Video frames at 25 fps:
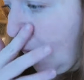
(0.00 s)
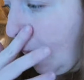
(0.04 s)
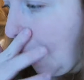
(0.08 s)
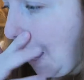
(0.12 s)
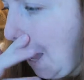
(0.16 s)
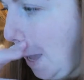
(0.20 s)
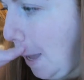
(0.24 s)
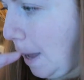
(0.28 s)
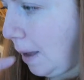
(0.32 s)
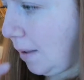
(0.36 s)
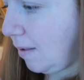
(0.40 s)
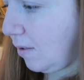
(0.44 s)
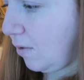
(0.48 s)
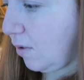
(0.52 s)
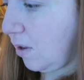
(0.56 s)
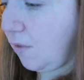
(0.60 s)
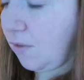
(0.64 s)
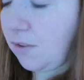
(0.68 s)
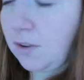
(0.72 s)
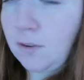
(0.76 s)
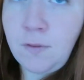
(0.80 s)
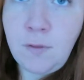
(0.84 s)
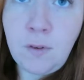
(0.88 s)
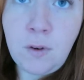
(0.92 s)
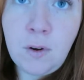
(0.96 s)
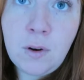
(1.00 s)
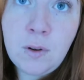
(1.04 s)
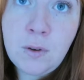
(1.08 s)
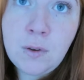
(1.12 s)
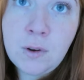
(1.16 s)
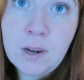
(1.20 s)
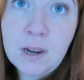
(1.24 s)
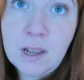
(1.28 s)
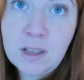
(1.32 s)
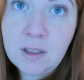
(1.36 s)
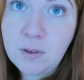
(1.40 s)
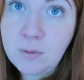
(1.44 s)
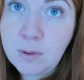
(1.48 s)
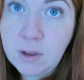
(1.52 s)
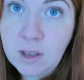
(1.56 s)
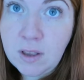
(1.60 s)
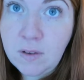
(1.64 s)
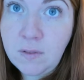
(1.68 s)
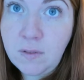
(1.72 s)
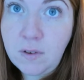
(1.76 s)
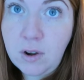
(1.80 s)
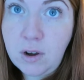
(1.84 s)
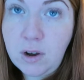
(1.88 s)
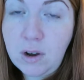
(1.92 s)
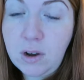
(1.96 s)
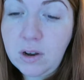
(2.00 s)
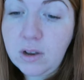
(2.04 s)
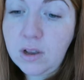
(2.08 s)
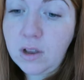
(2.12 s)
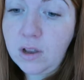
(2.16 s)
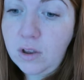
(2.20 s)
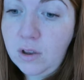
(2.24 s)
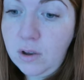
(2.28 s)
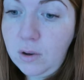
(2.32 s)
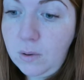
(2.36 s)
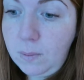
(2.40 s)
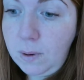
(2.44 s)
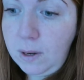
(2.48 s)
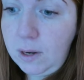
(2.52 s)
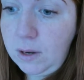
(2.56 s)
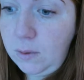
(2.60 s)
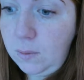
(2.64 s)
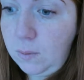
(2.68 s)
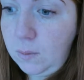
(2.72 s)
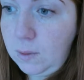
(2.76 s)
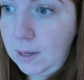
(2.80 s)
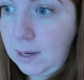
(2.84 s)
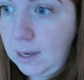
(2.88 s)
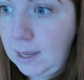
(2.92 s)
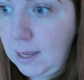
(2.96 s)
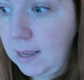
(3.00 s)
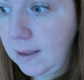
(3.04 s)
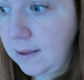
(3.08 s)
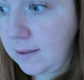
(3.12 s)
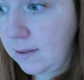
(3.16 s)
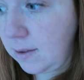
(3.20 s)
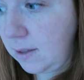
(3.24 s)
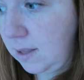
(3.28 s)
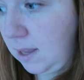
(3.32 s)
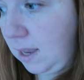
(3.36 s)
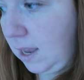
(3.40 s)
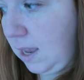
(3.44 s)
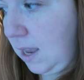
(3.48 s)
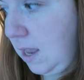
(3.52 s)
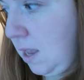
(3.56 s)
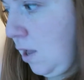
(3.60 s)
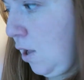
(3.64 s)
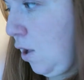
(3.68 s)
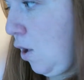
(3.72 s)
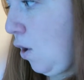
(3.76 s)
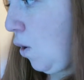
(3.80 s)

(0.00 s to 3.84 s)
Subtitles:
So if you followed last week's vlog, you will know that yesterday